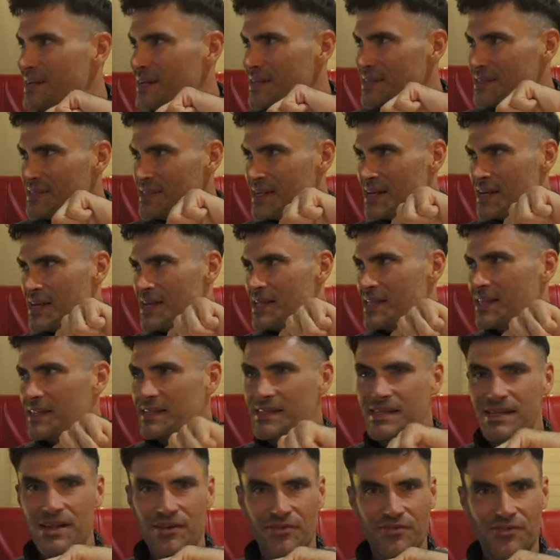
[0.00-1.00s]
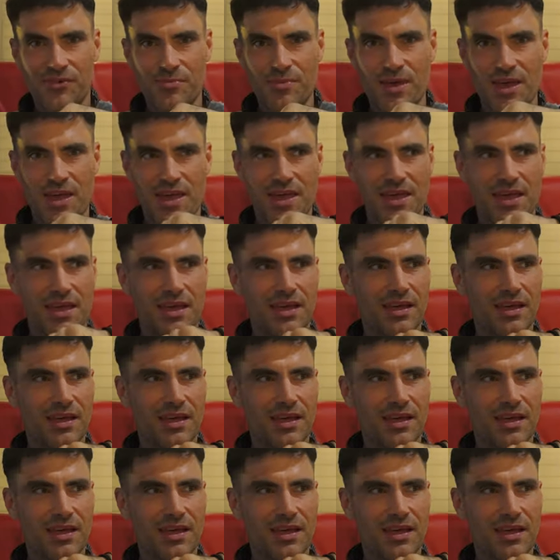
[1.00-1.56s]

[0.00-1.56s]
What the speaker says: That's enough for me.